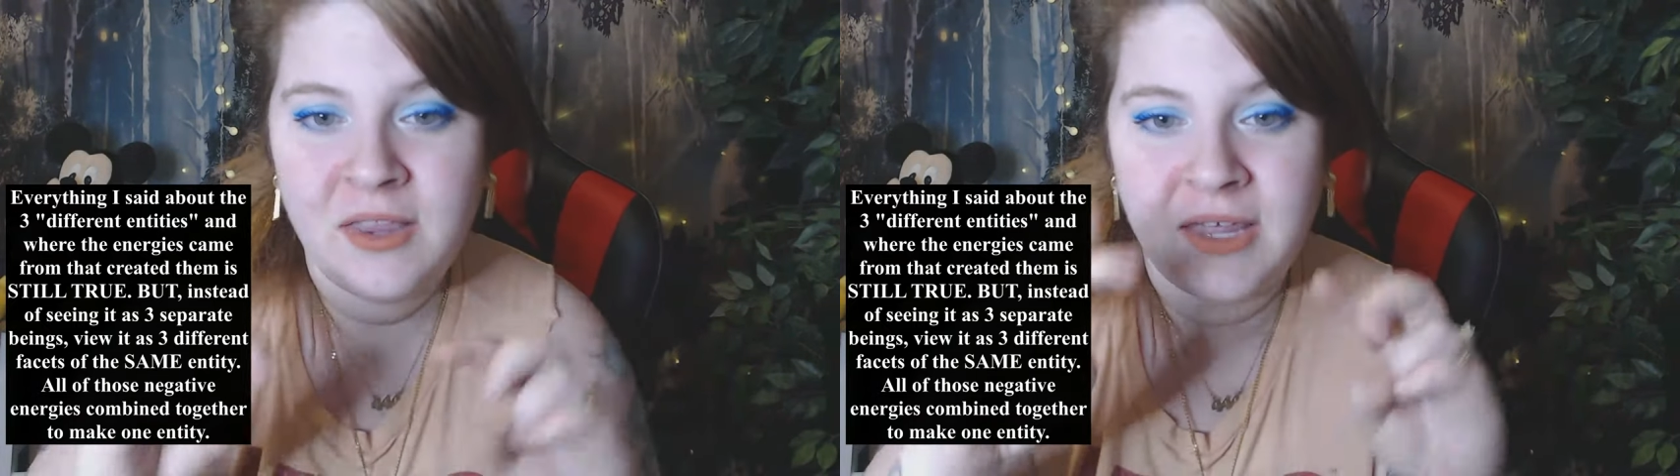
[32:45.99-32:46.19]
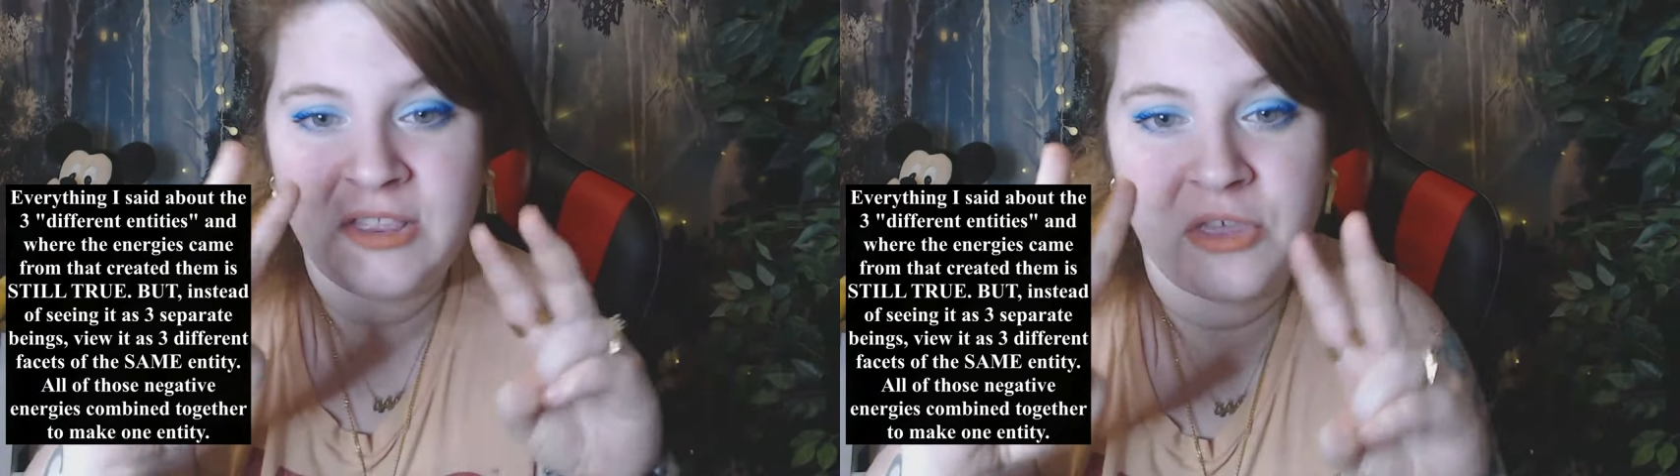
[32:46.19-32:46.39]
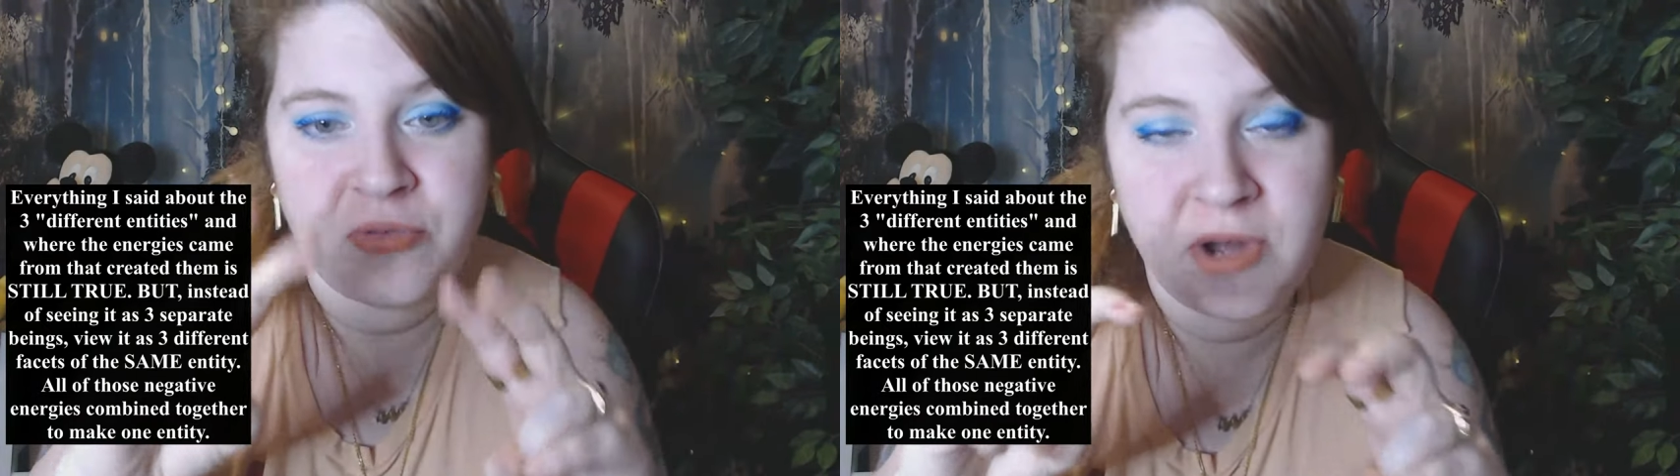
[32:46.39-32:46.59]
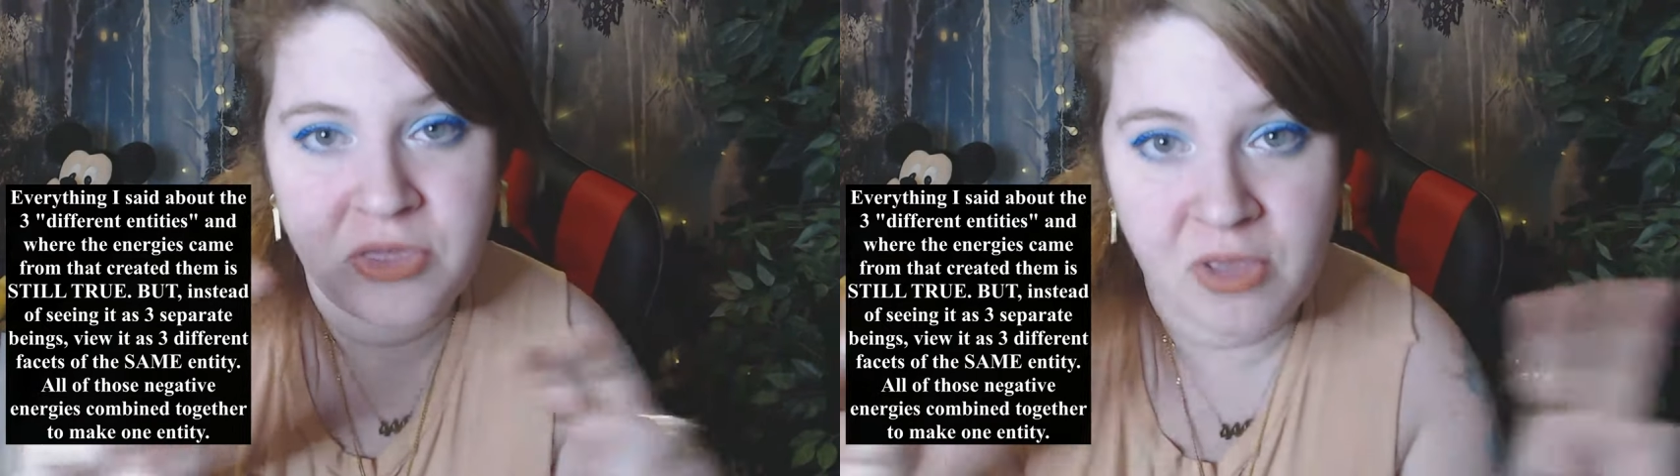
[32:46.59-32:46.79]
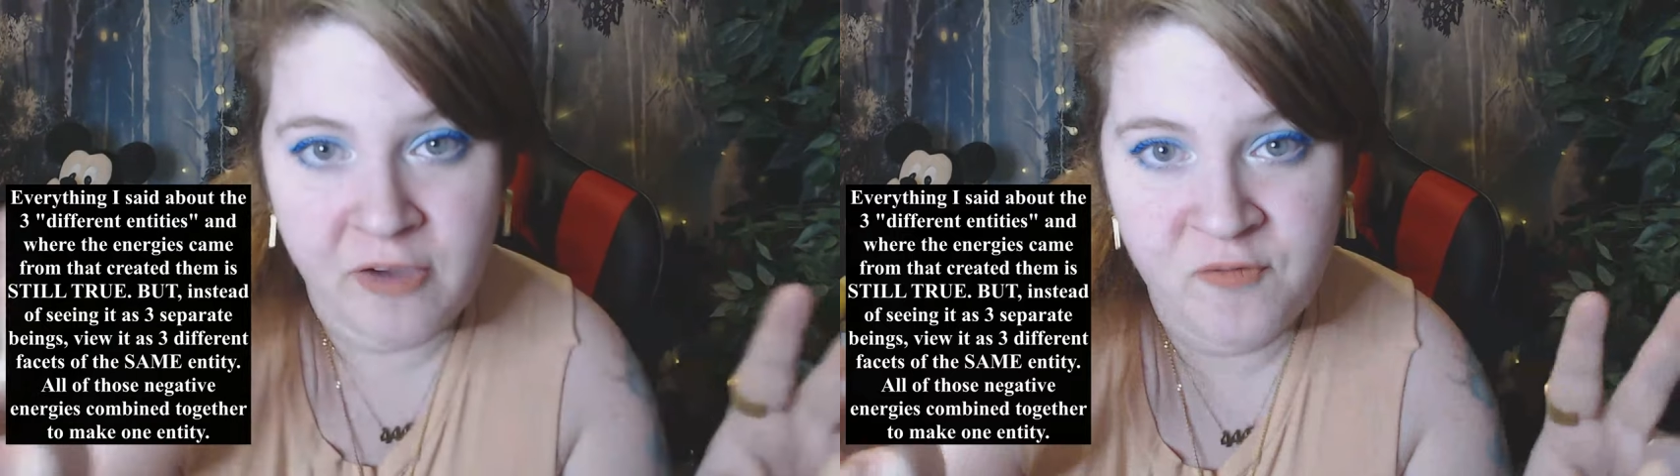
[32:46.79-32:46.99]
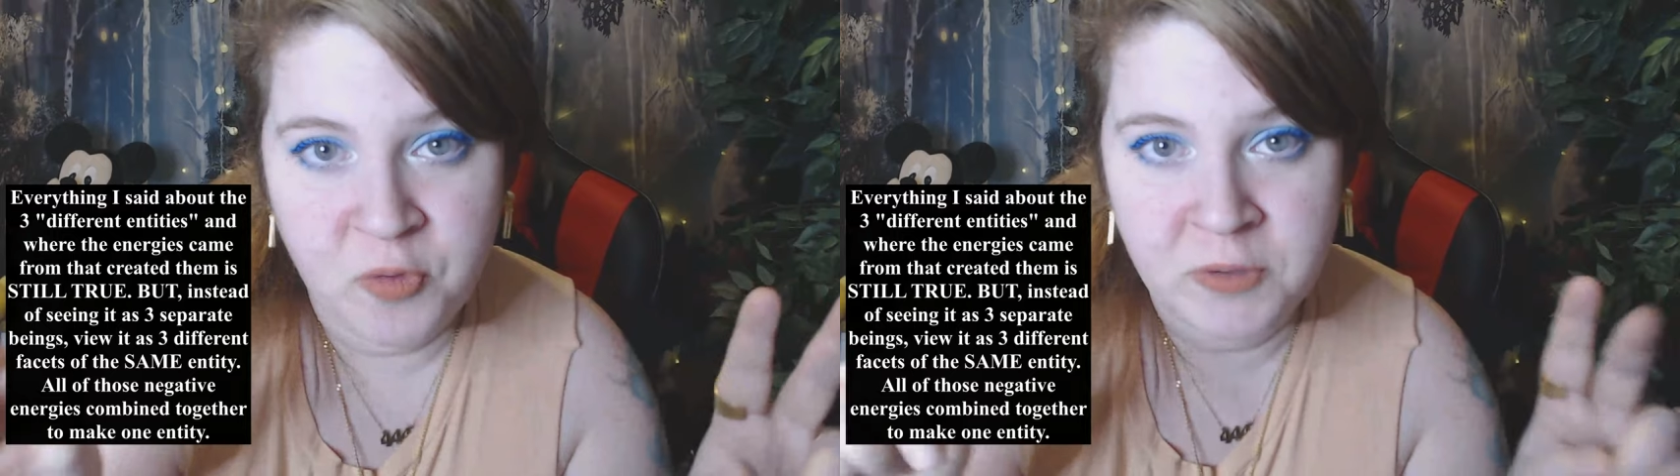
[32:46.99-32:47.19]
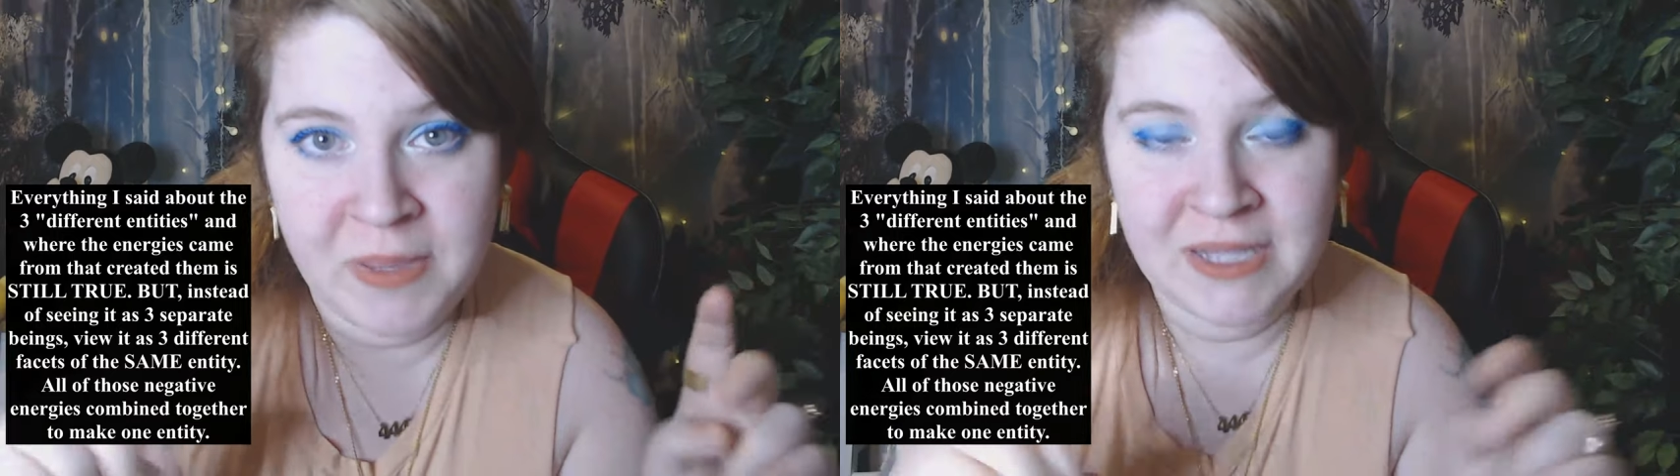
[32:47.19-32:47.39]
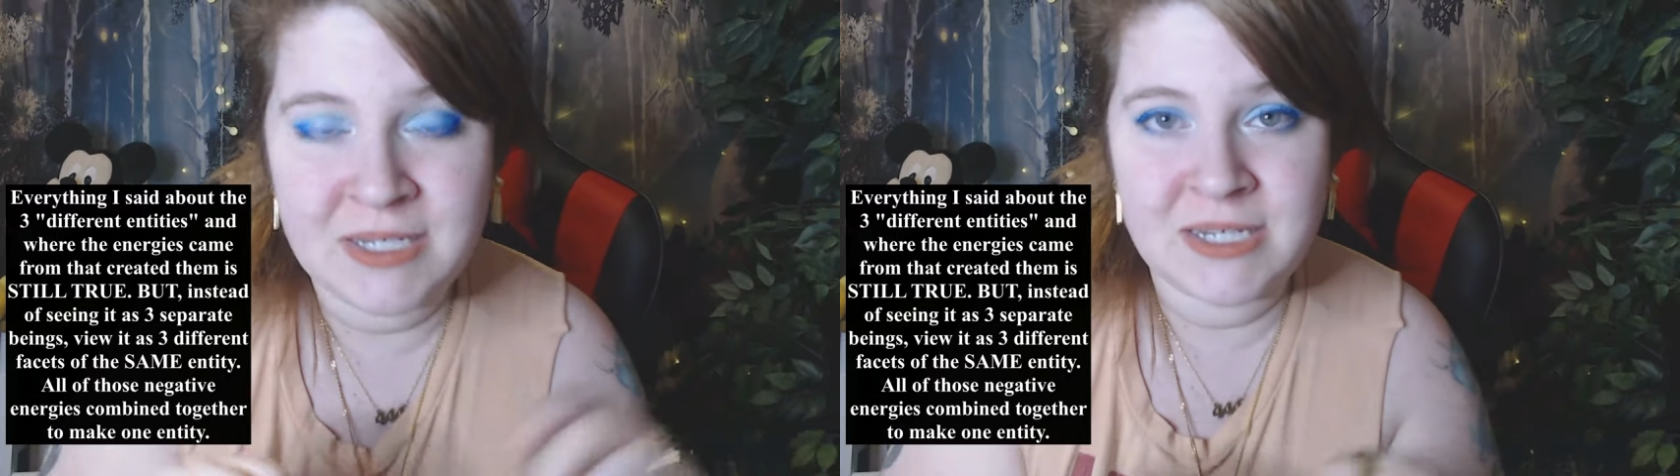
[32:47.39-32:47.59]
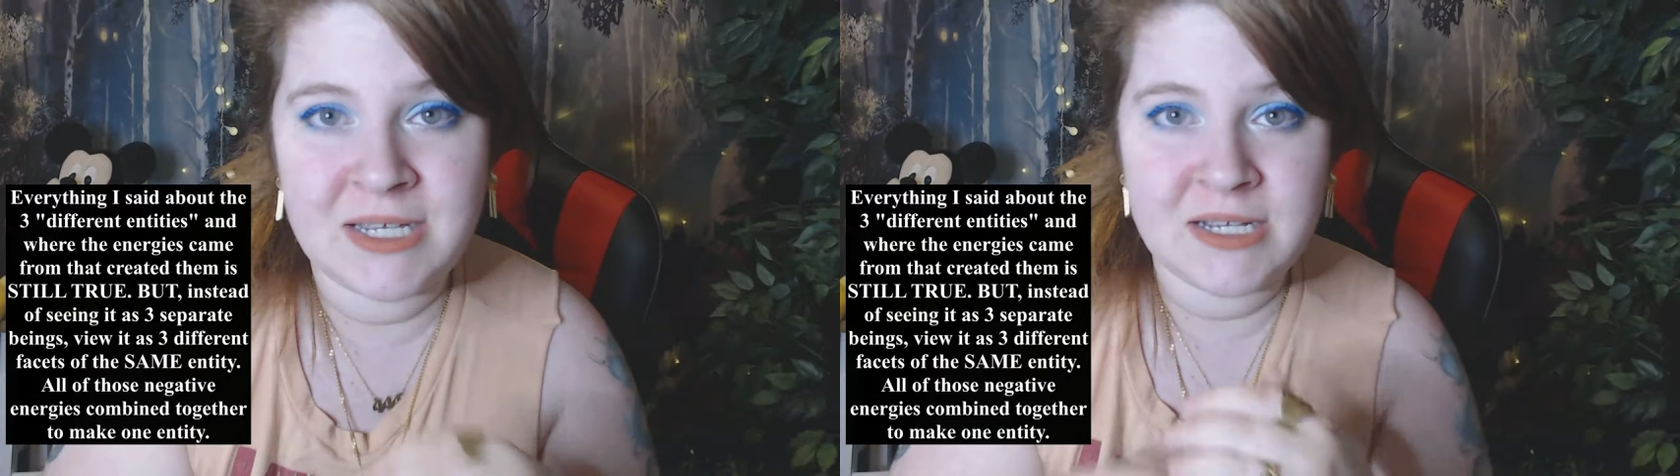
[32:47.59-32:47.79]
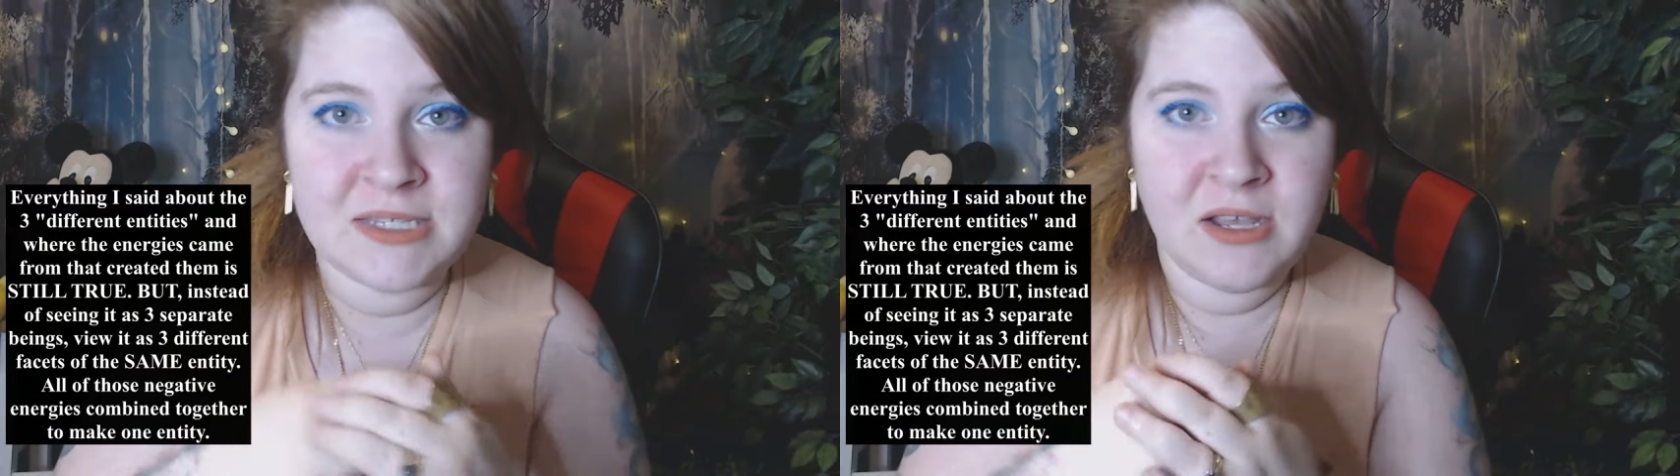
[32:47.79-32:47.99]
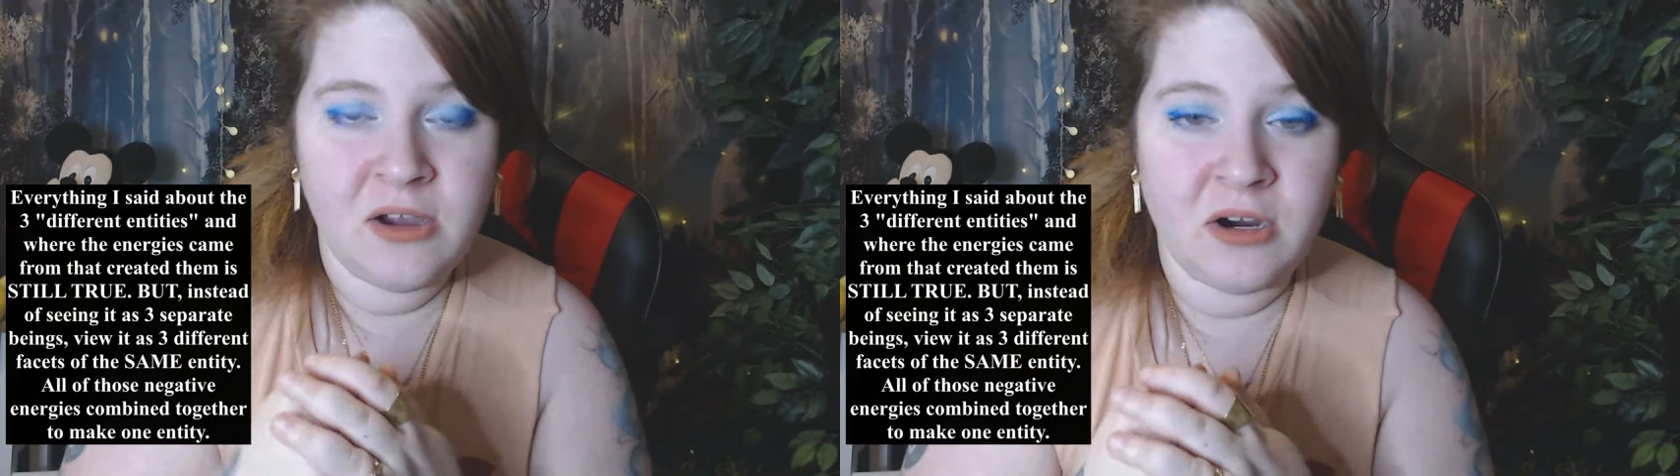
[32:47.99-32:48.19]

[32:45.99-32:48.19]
like the three thought form entities,